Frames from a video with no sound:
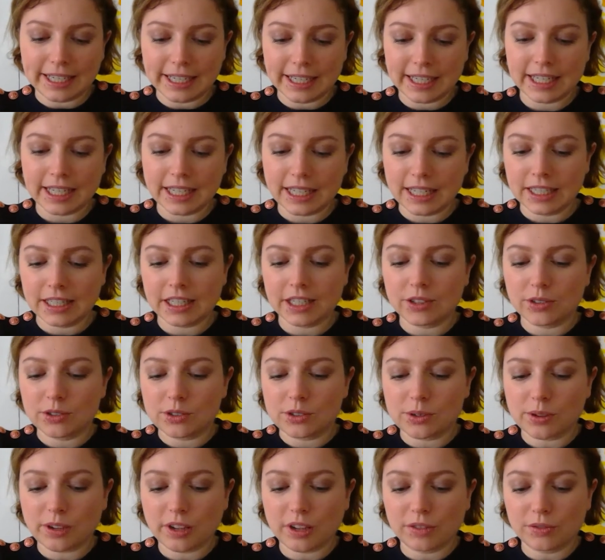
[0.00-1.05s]
And I
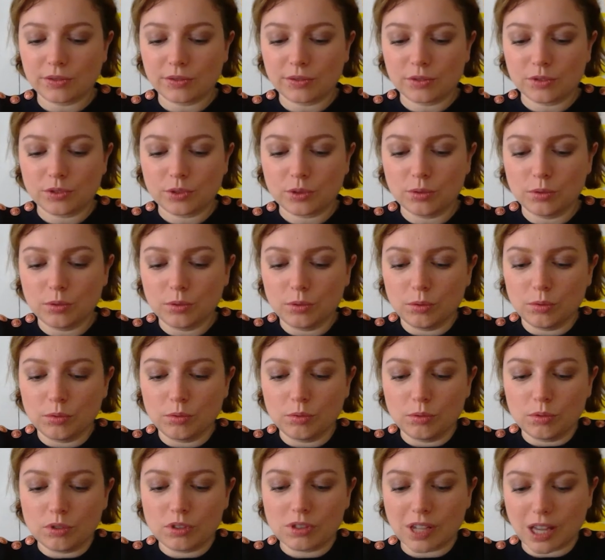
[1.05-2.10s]
also have
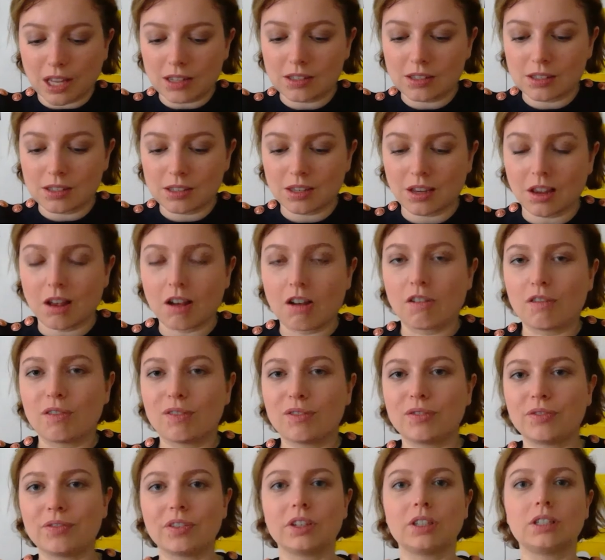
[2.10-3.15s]
two sets
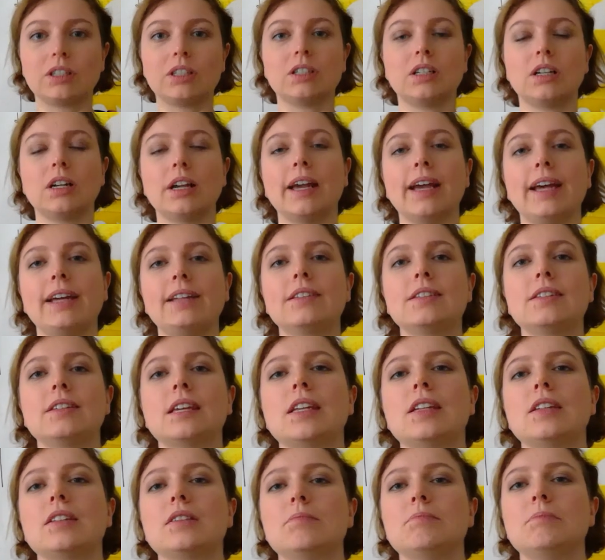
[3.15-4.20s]
of hat
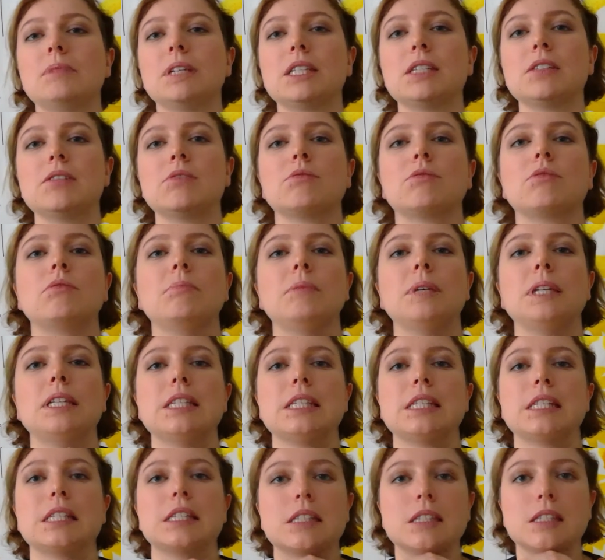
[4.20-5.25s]
and mitts or
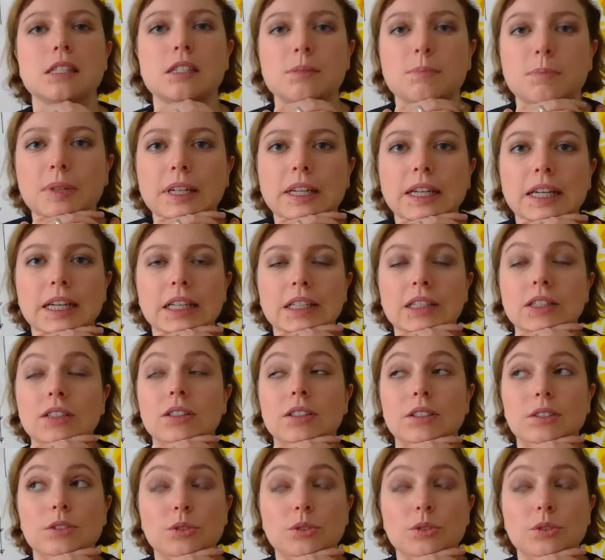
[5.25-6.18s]
mittens planned